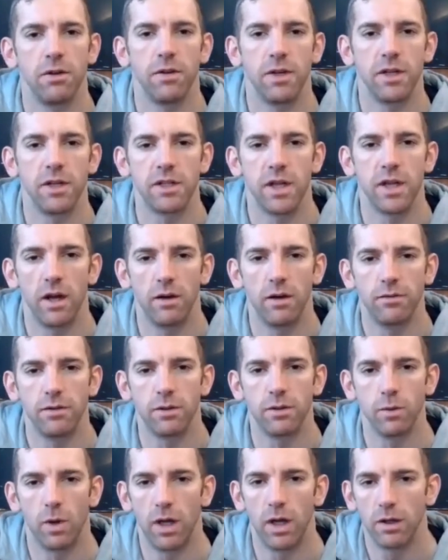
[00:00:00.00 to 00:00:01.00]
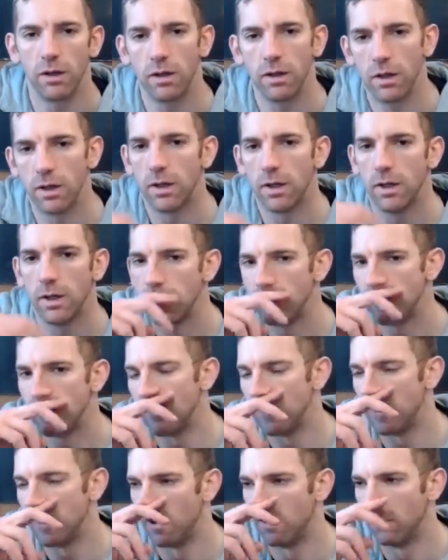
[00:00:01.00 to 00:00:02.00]
for yourself as well,
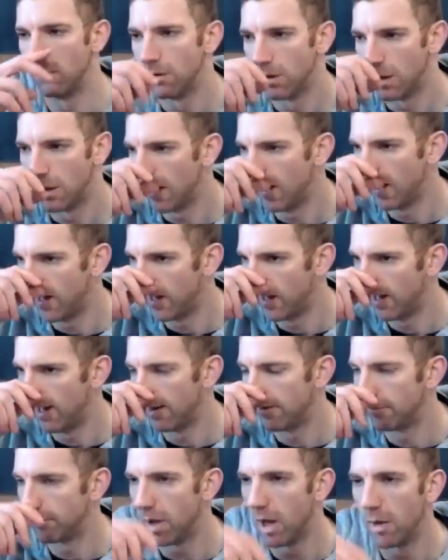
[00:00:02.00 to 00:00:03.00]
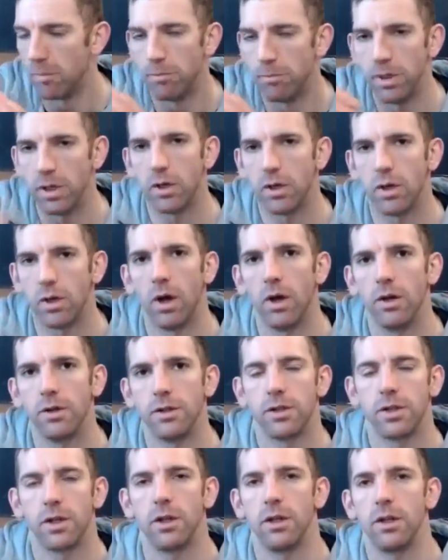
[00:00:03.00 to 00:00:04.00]
you know. And
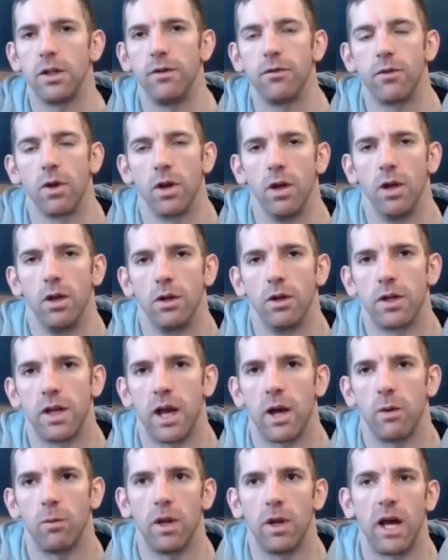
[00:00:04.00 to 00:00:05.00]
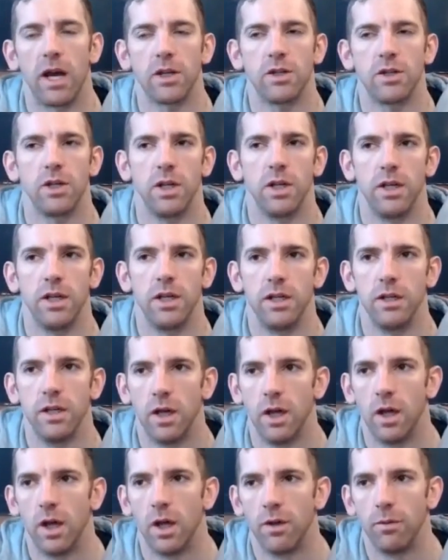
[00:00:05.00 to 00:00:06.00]
because you've got to look at, well, actually,
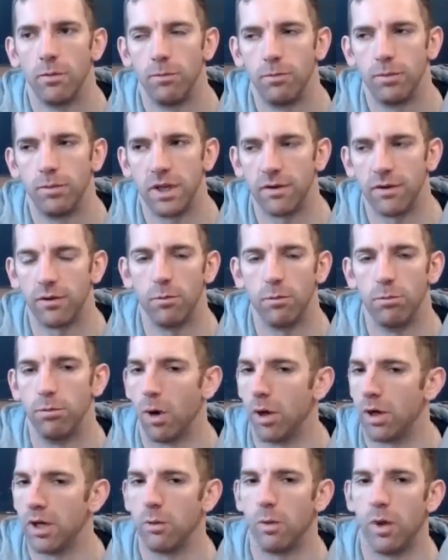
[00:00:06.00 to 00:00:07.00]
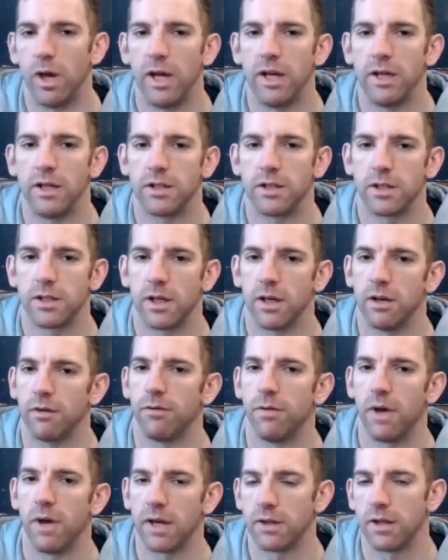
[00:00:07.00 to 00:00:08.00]
different body weights can
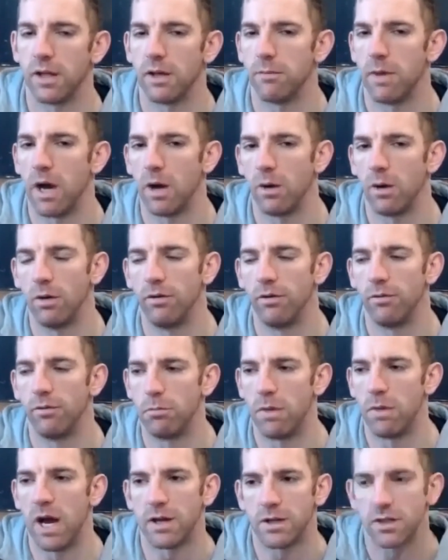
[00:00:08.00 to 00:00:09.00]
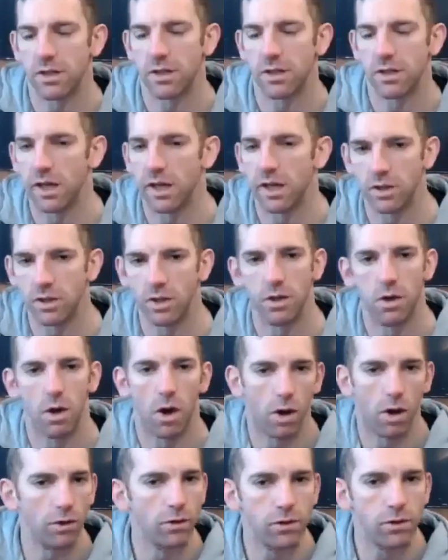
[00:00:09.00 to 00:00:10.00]
affect the amount of mass they exert
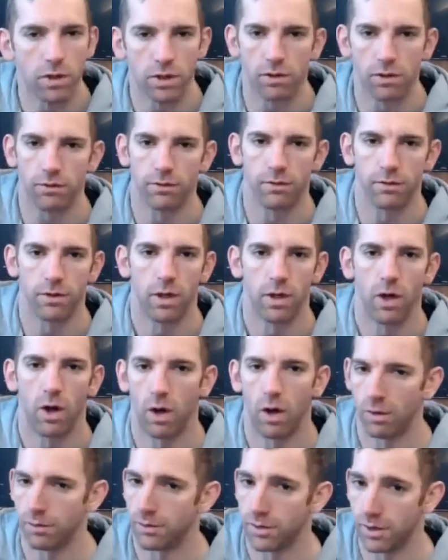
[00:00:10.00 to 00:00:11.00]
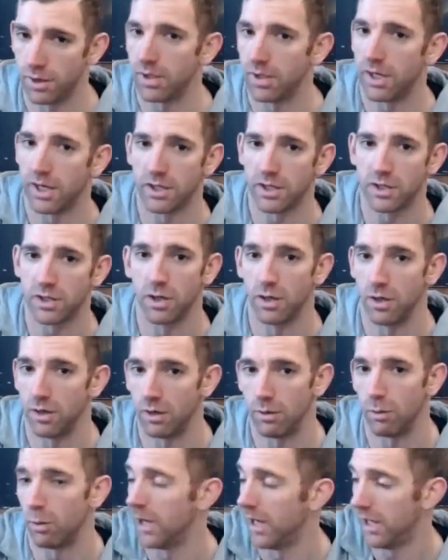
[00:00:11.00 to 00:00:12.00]
onto the
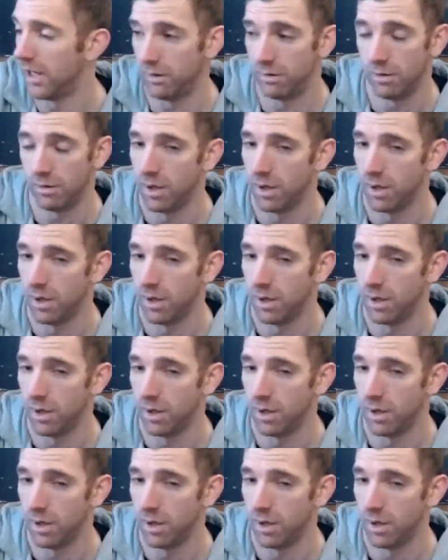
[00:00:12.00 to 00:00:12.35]
external weight.